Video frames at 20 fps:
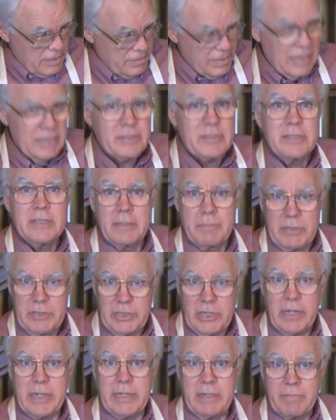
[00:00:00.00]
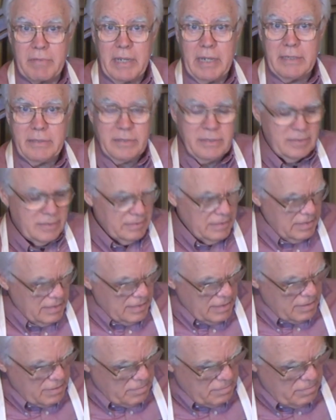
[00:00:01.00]
that's in the majority of cases.
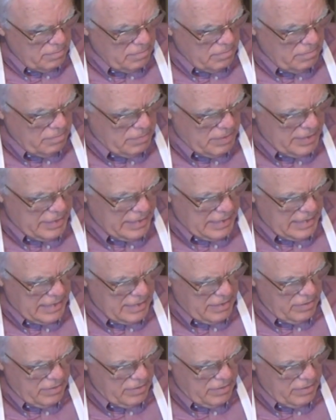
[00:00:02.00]
But